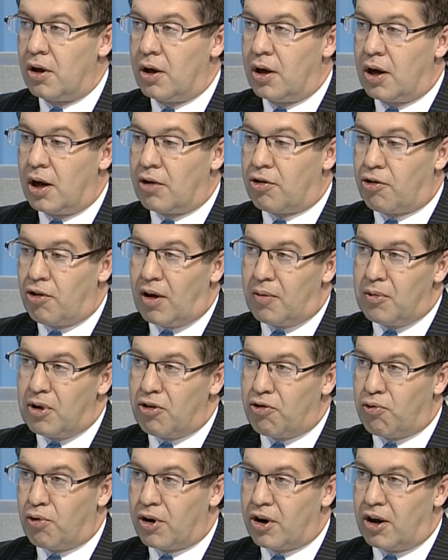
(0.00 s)
And so that
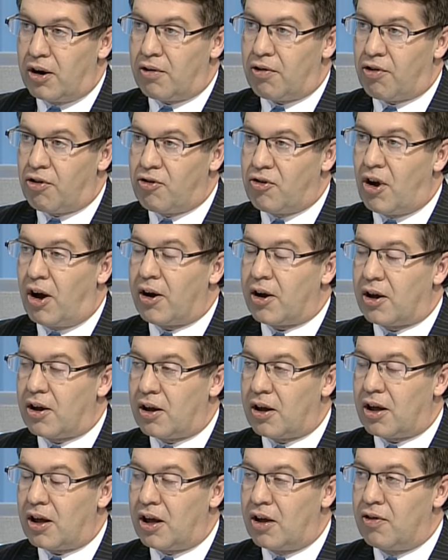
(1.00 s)
means we're kind of stuck
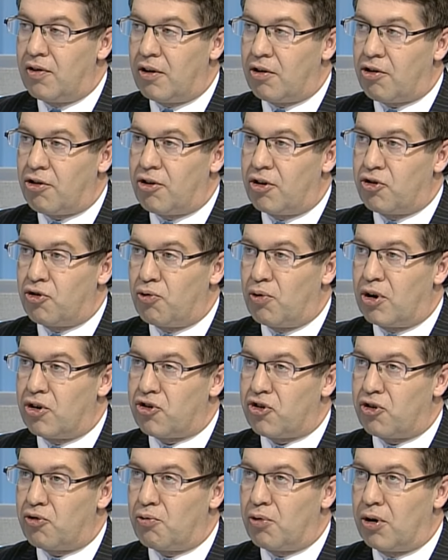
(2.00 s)
in this
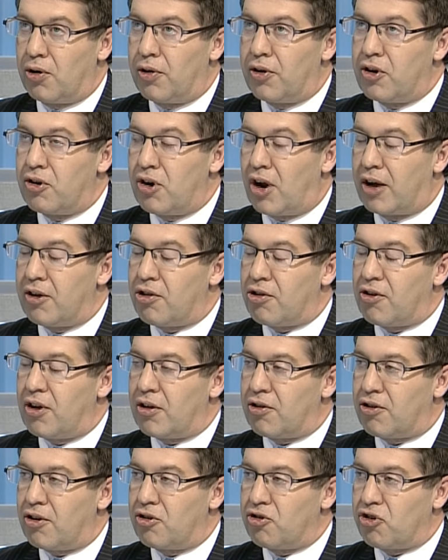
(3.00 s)
situation where the United
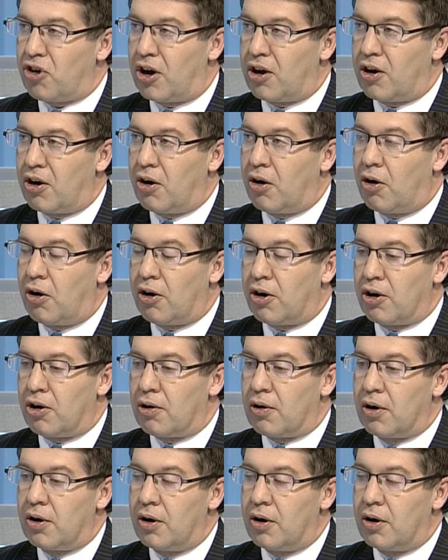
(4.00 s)
States and China are